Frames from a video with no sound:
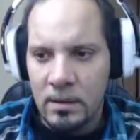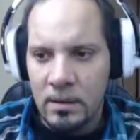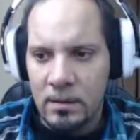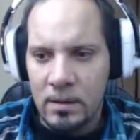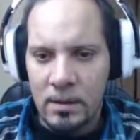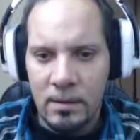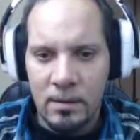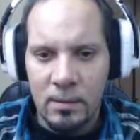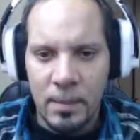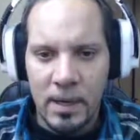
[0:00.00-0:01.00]
Use our
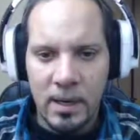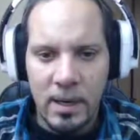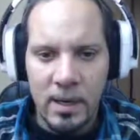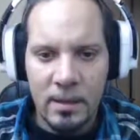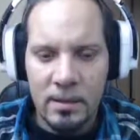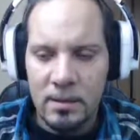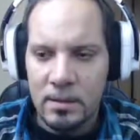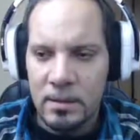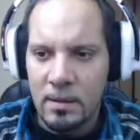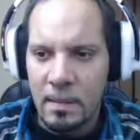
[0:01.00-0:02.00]
little
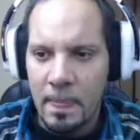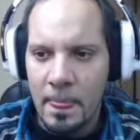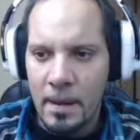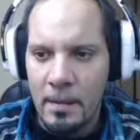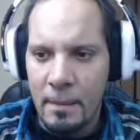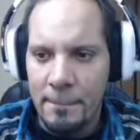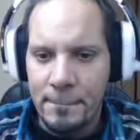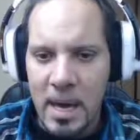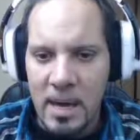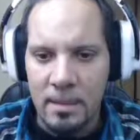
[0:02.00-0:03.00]
pickaxe.
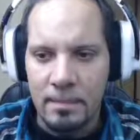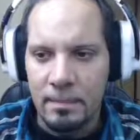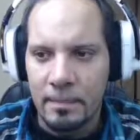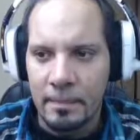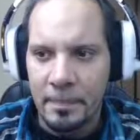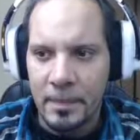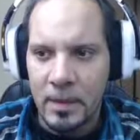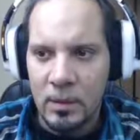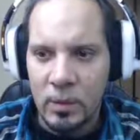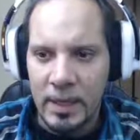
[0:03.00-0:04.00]
Bam!
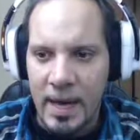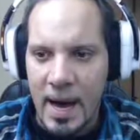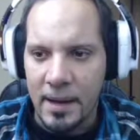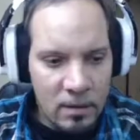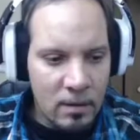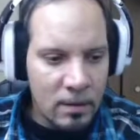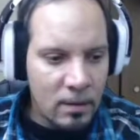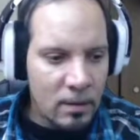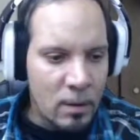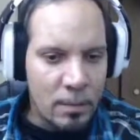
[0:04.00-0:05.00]
You got it.
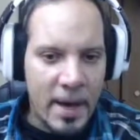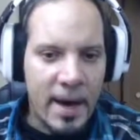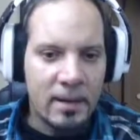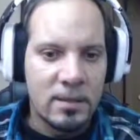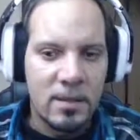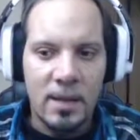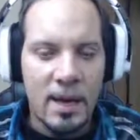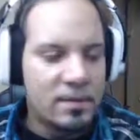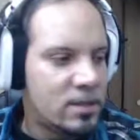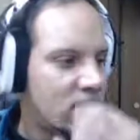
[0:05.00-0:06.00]
Go back to the
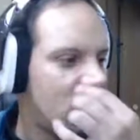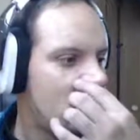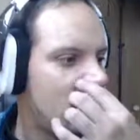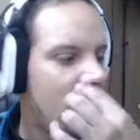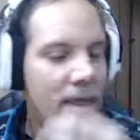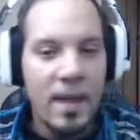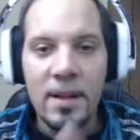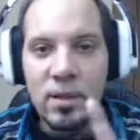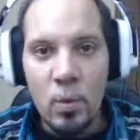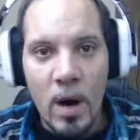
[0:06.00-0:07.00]
lifestone.
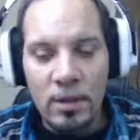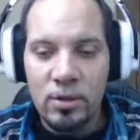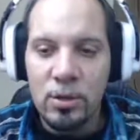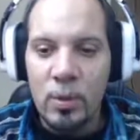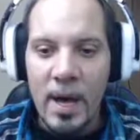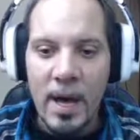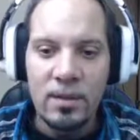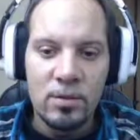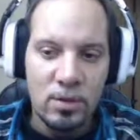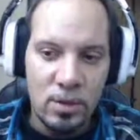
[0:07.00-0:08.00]
Then you want to
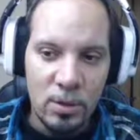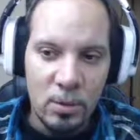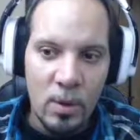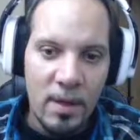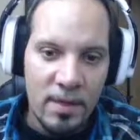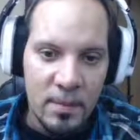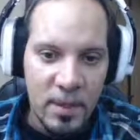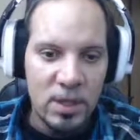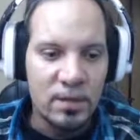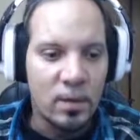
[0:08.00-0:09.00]
head to the
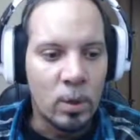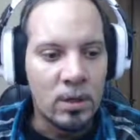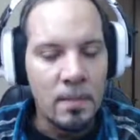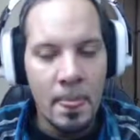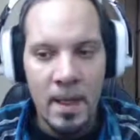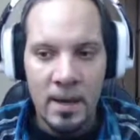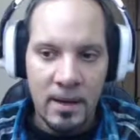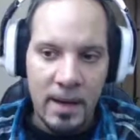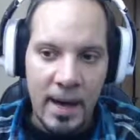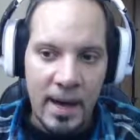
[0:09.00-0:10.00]
beach fort
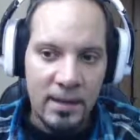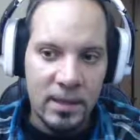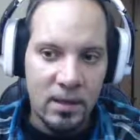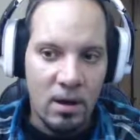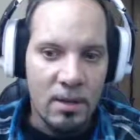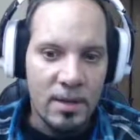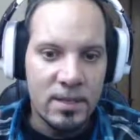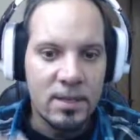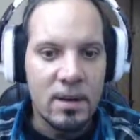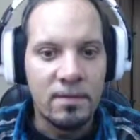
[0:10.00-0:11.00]
and get all this
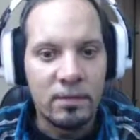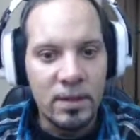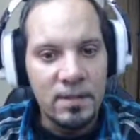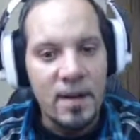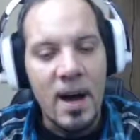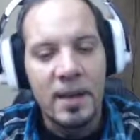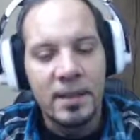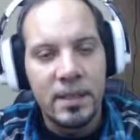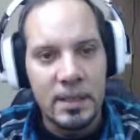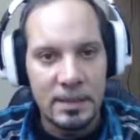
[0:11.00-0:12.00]
stuff
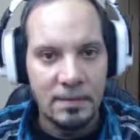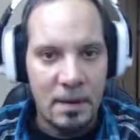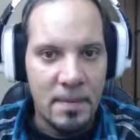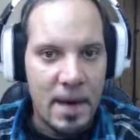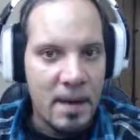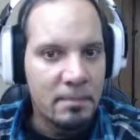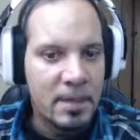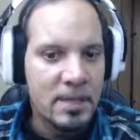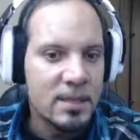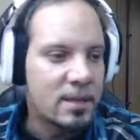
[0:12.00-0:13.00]
refined from the
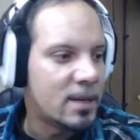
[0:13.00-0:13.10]
NPC